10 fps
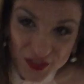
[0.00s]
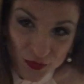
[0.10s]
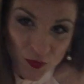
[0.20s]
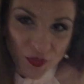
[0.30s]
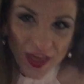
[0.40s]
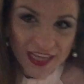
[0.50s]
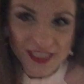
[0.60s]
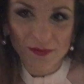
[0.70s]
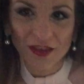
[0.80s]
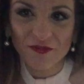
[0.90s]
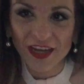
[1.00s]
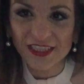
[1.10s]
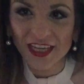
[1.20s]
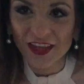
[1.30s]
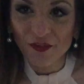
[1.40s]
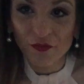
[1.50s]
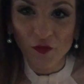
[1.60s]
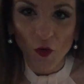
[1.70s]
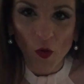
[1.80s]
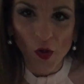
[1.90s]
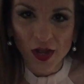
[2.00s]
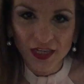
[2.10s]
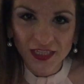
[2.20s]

so that's me ready for